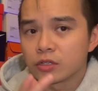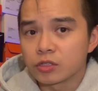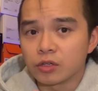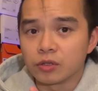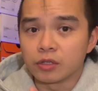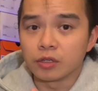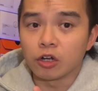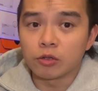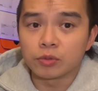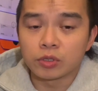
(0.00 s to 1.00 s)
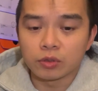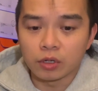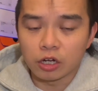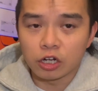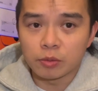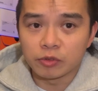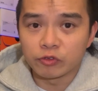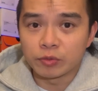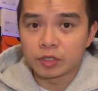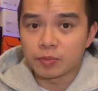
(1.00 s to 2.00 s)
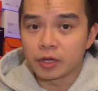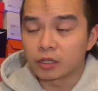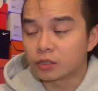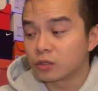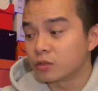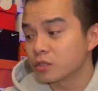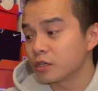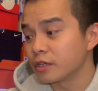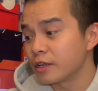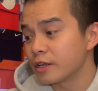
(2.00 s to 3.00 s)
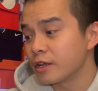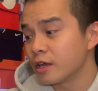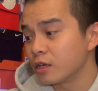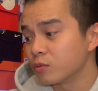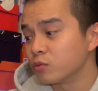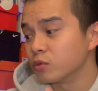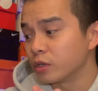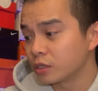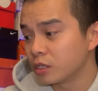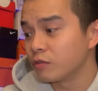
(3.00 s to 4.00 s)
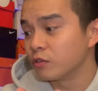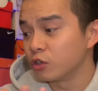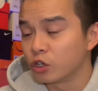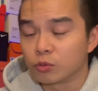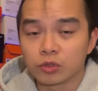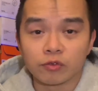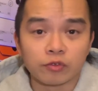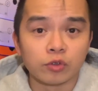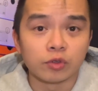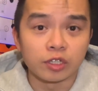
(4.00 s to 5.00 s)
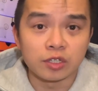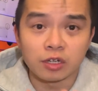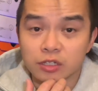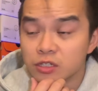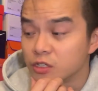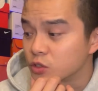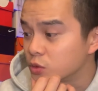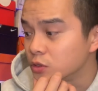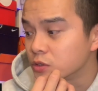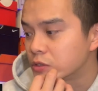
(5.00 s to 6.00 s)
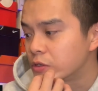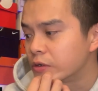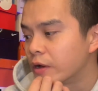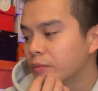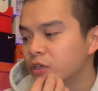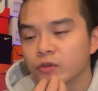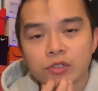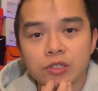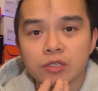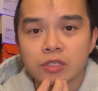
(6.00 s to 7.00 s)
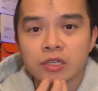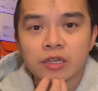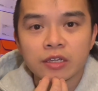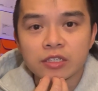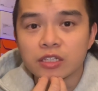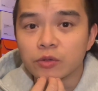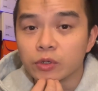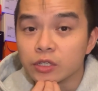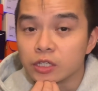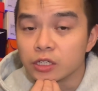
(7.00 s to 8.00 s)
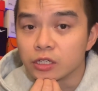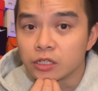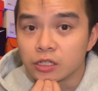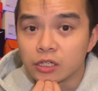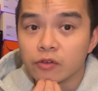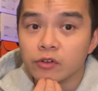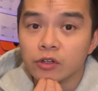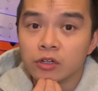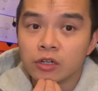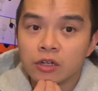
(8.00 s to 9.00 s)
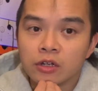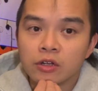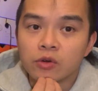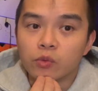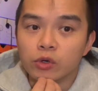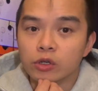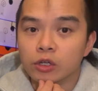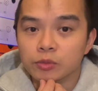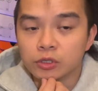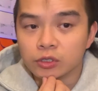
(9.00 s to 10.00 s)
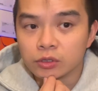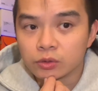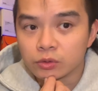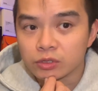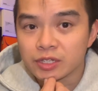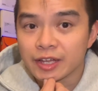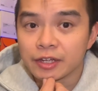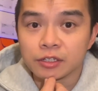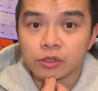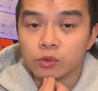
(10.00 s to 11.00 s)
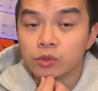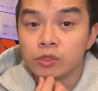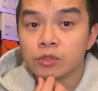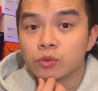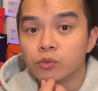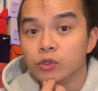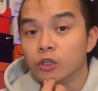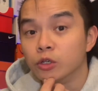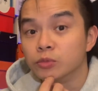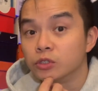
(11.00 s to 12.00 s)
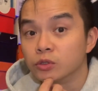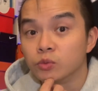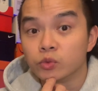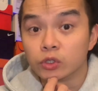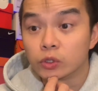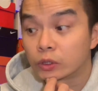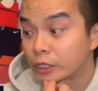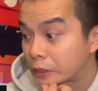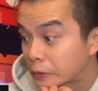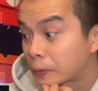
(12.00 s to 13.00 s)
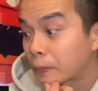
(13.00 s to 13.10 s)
so the optional R performance pack looks like that will give you the option for these 19-inch wheels. So I'm curious to see what the other wheel option or standard wheel option would look like.